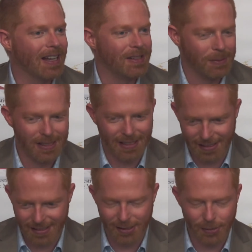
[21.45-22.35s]
as we did
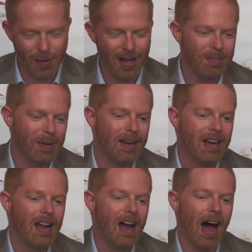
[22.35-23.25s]
in season one, but
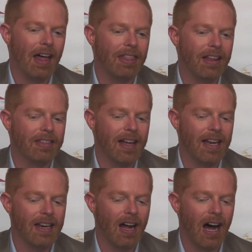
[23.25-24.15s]
I think
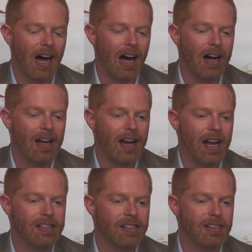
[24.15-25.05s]
that uh,
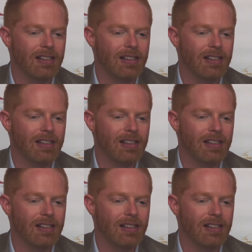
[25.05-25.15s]
it's